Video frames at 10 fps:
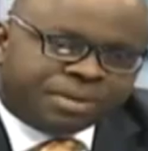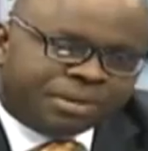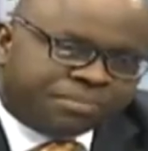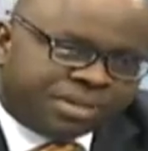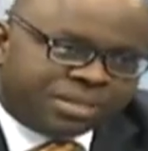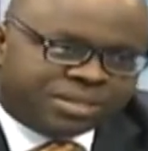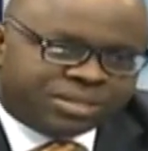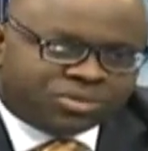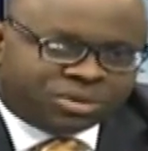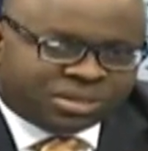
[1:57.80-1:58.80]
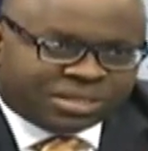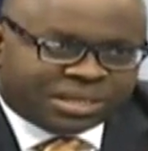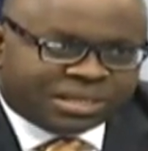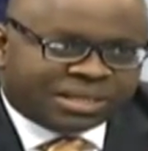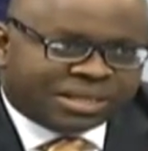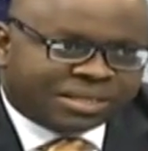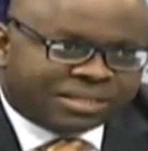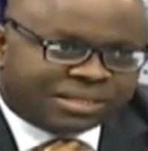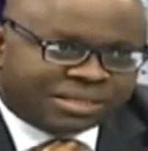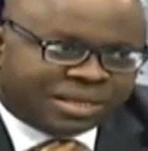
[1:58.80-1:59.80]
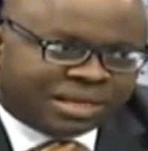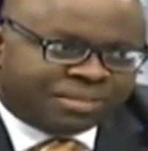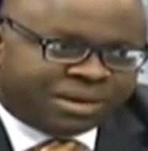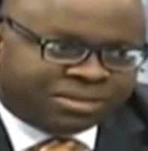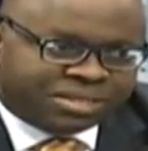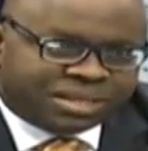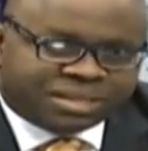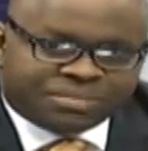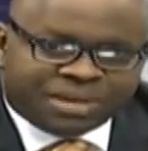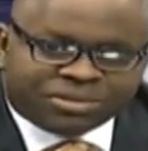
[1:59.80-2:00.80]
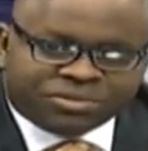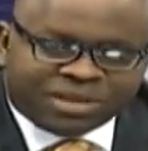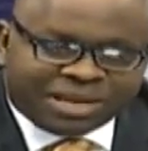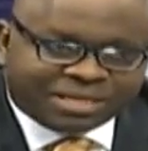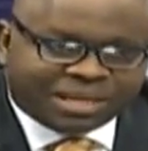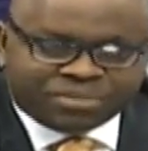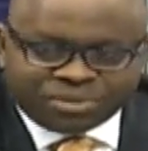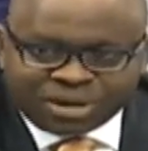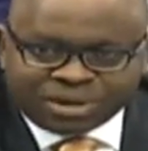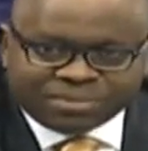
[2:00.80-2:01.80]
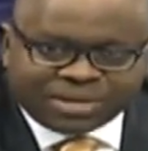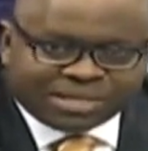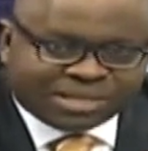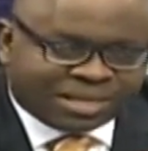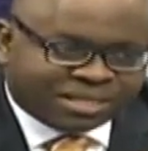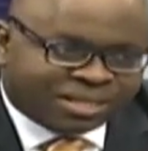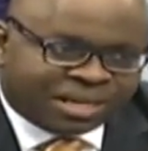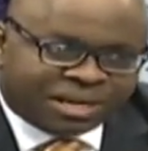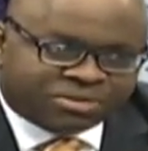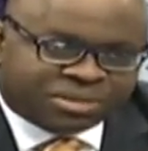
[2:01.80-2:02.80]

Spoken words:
bit to understand that the NMRC is part of a larger program. That's the Nigerian Housing